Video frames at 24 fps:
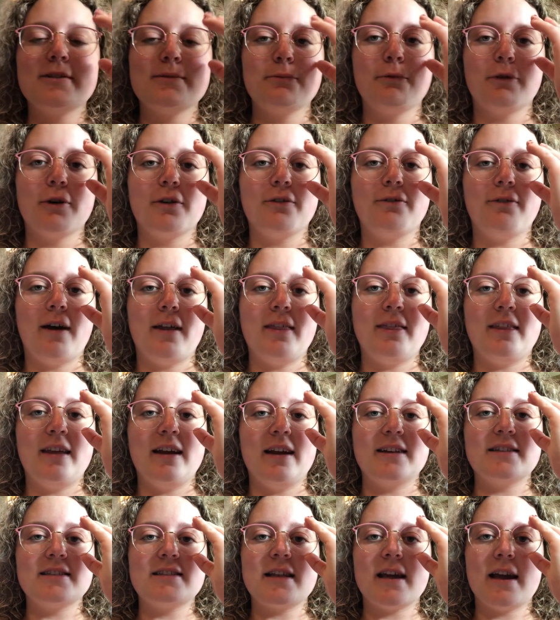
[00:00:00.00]
more fun
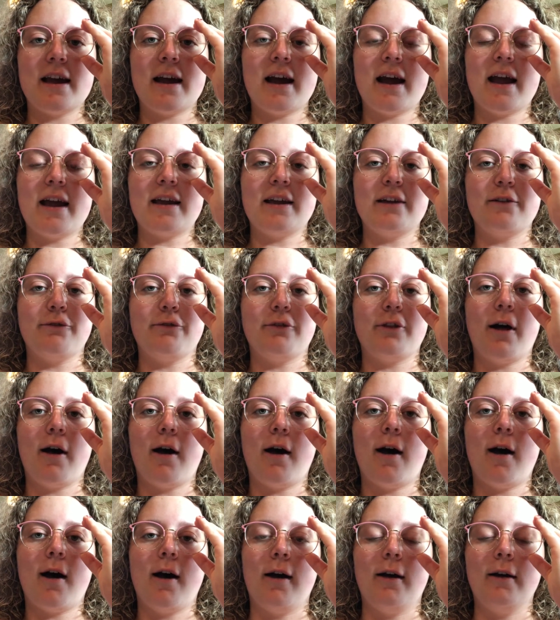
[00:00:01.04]
things that I can
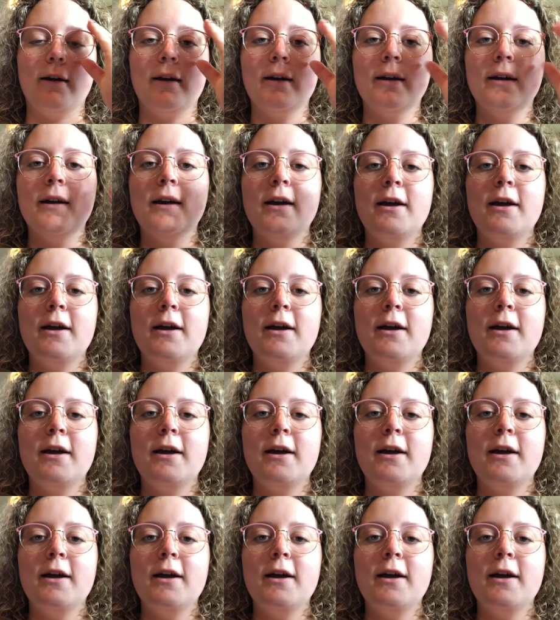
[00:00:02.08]
vlog.